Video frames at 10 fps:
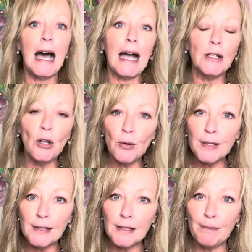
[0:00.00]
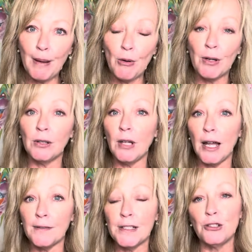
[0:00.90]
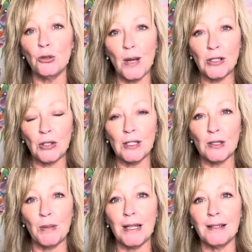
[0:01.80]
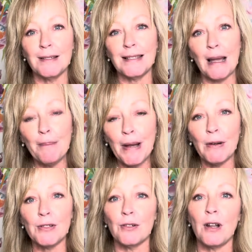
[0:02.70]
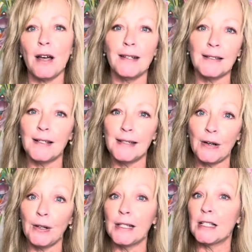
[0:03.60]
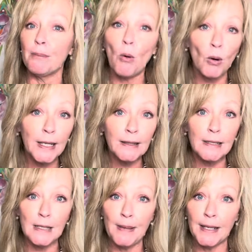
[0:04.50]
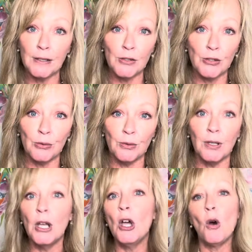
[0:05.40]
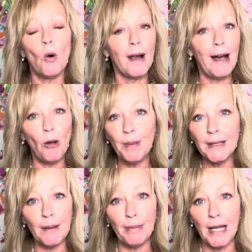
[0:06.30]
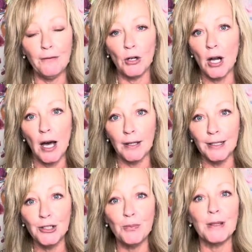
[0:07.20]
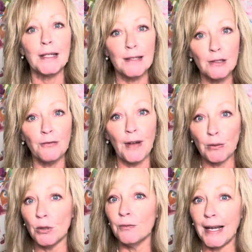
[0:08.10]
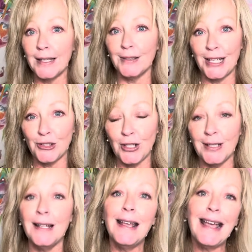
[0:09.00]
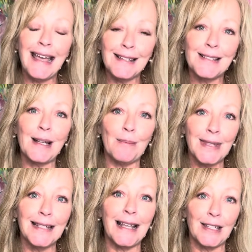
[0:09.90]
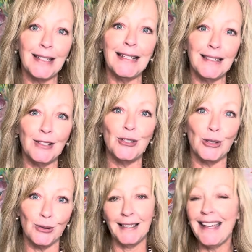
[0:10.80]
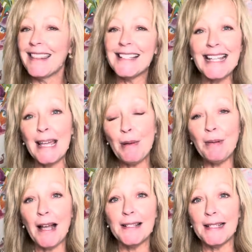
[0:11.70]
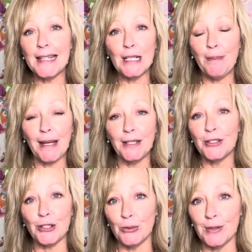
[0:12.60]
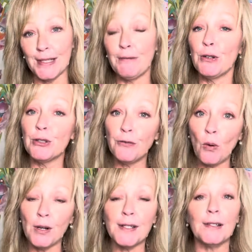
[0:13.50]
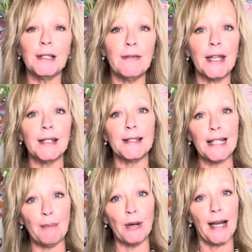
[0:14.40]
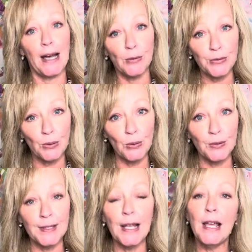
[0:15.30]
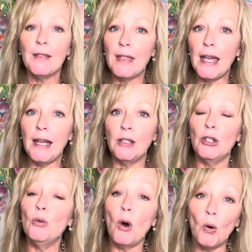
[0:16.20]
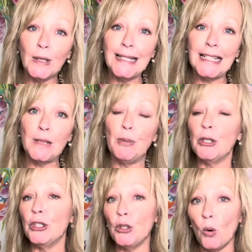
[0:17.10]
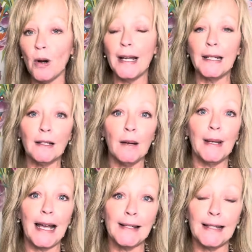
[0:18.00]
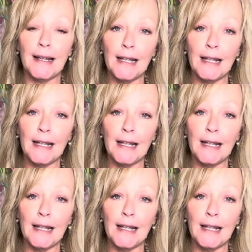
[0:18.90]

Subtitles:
I know this is a bummer in a lot of situations because step parents are not necessarily supporting the dependent student or helping them pay for college, but this is a federal regulation and something that you need to do. The same applies to independent students. If you're divorced, living in separate households, then you only need to put your income and asset